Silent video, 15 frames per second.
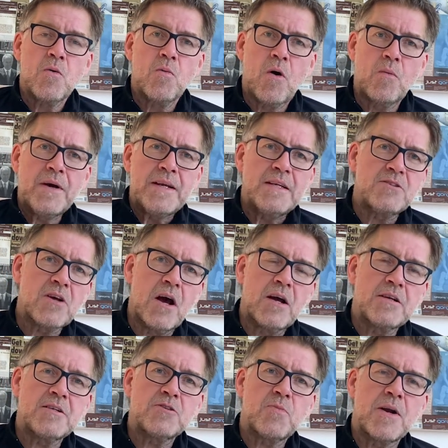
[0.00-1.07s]
What we
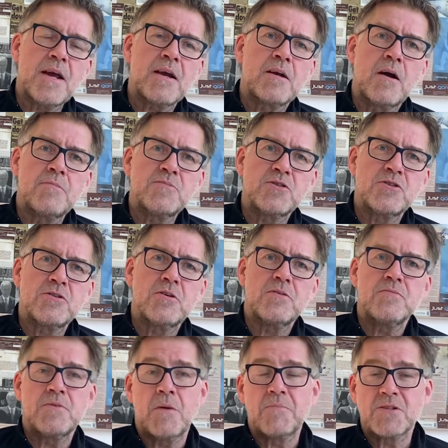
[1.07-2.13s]
design is when it comes to
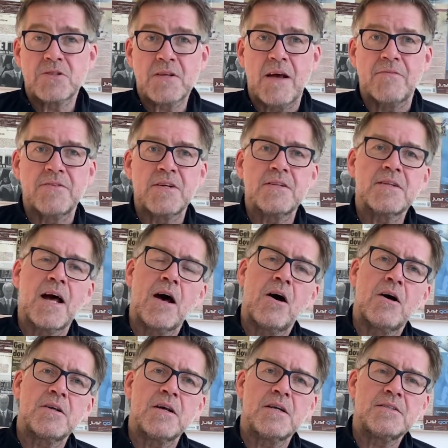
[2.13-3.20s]
number seven in that
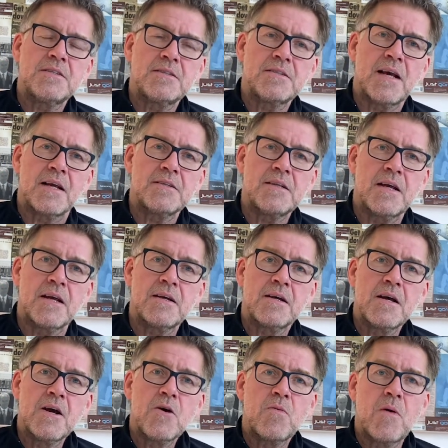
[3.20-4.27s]
R90
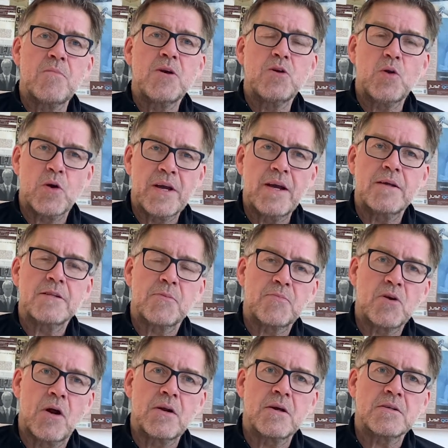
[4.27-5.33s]
technique, when we're looking at the
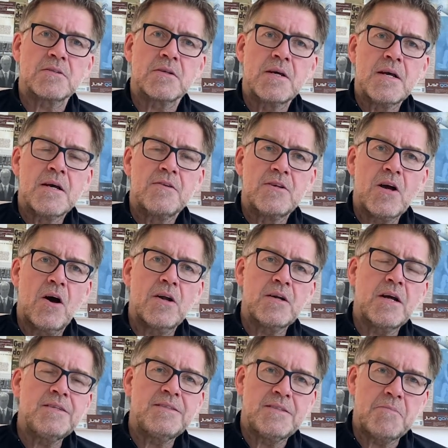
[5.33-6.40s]
products, the
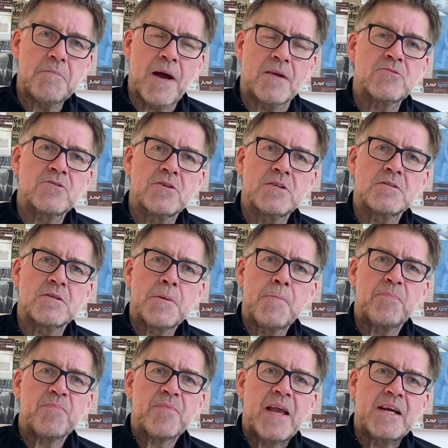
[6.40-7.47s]
R90 mattress
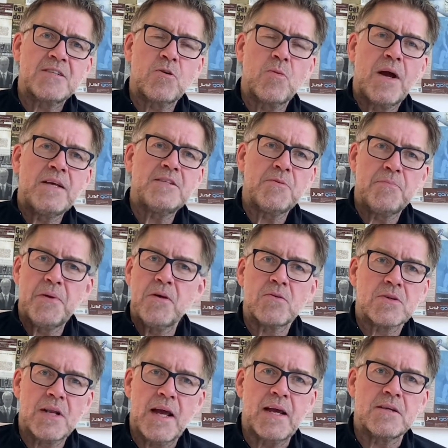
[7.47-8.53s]
is a way to
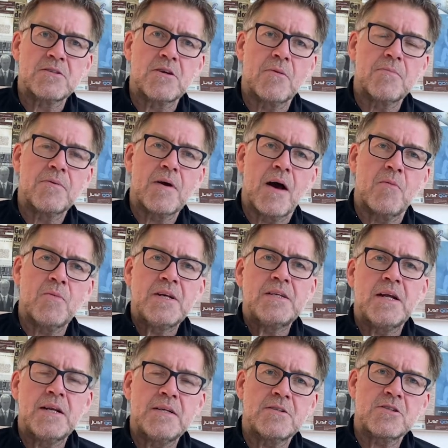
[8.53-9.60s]
build layers up. And we
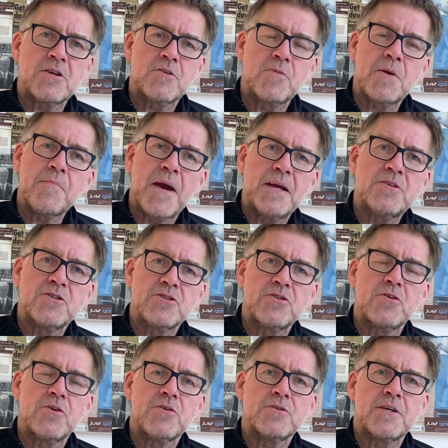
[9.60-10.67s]
did it so we made
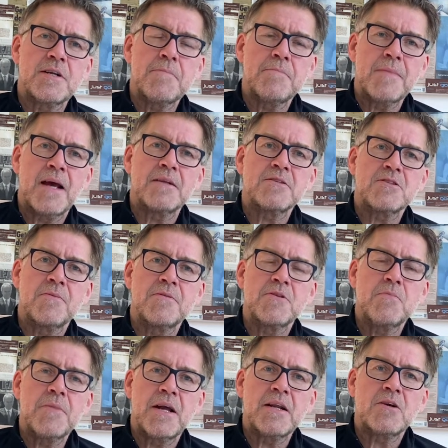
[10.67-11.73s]
sure that it met some of
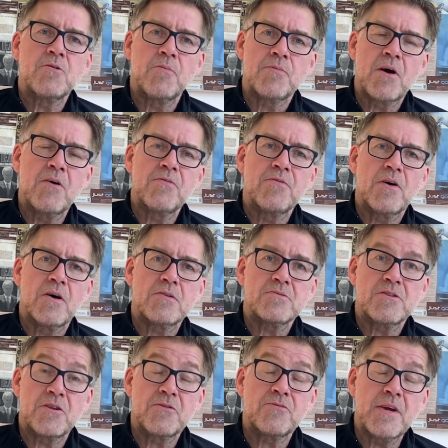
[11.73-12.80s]
the medical
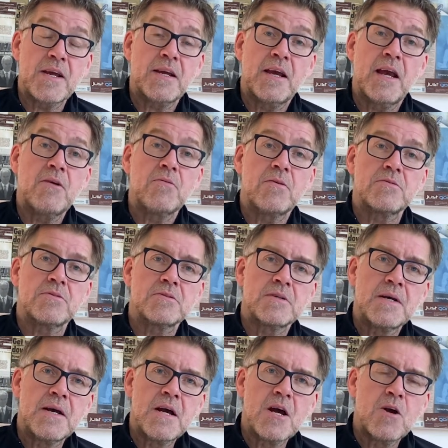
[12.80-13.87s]
profiles, the three key ones,
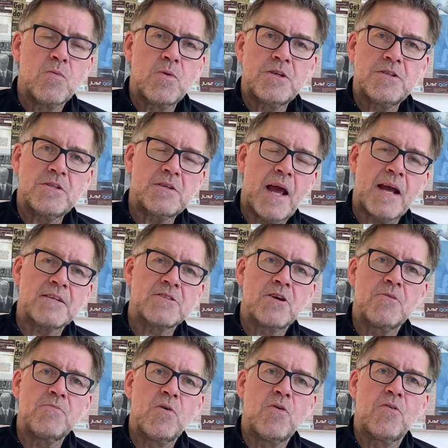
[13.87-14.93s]
which is
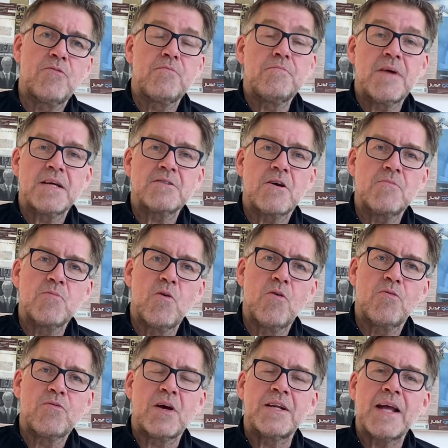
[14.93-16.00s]
ectomorph,
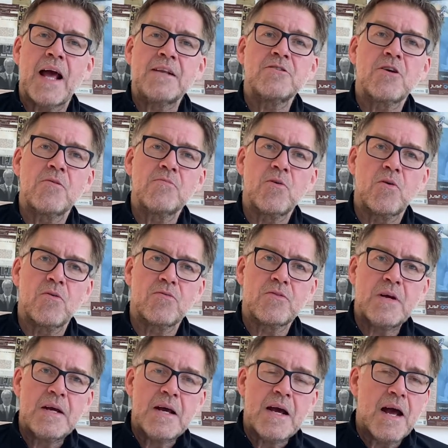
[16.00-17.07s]
mesomorph, and endomorph.
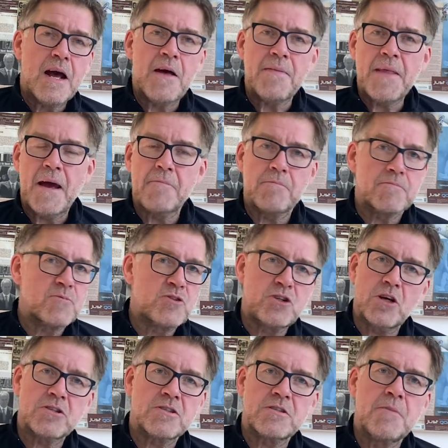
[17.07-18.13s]
And that
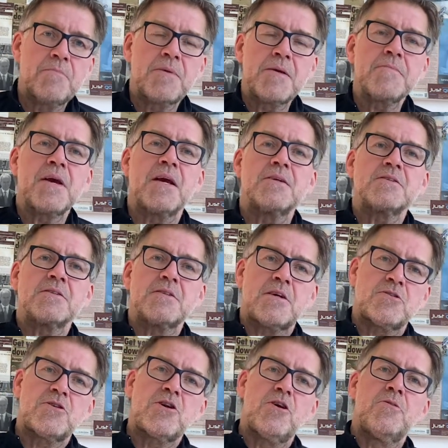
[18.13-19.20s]
just simply means that
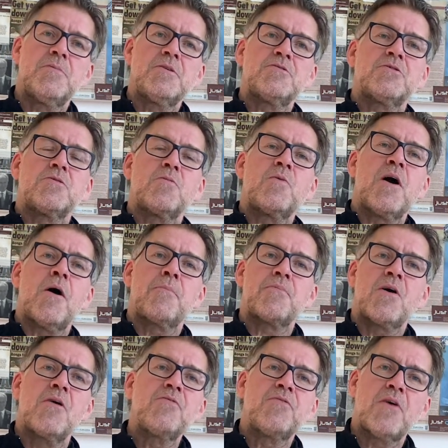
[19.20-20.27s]
as humans, we are
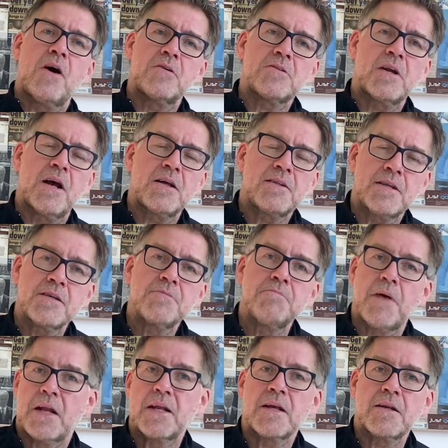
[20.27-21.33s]
profiled like this
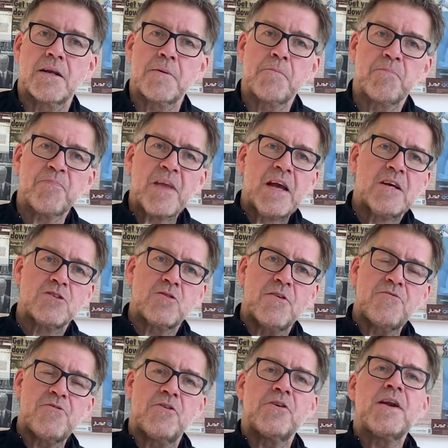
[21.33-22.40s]
medically. So
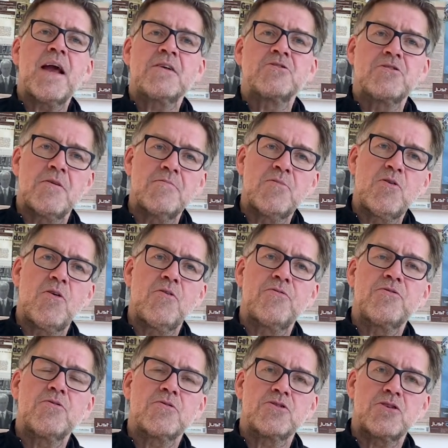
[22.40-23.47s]
if you're an
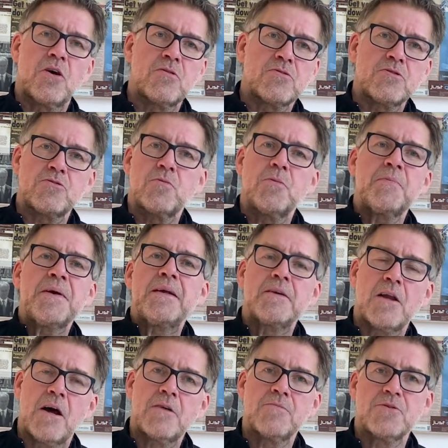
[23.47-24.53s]
ectomorph, your shoulders would be in
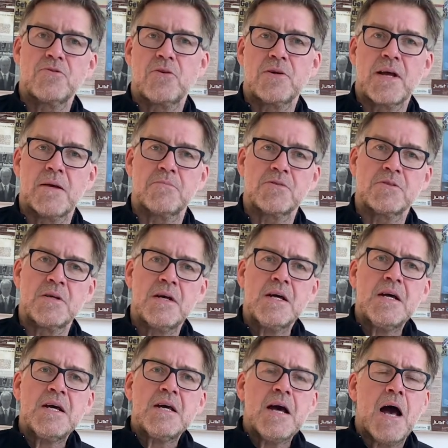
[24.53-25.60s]
line with your hips,
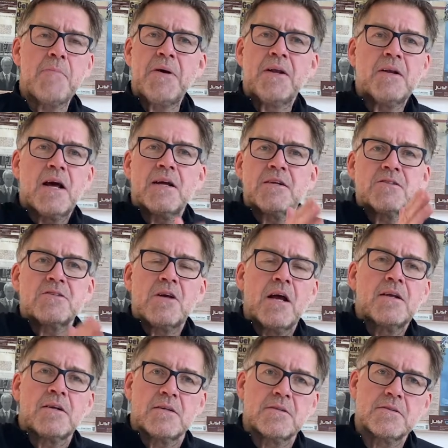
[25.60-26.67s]
a bit like a
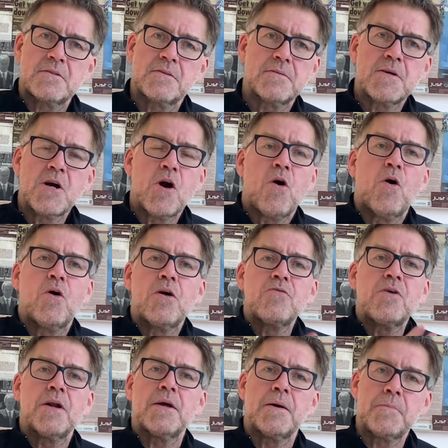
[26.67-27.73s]
cyclist or a
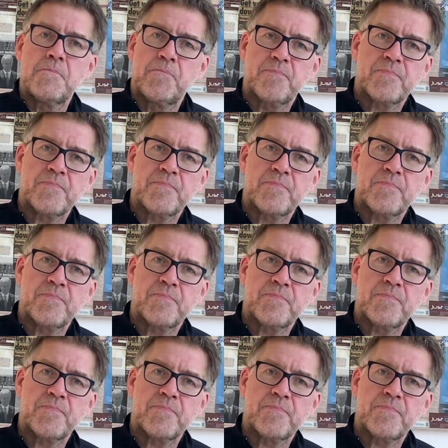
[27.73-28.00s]
runner.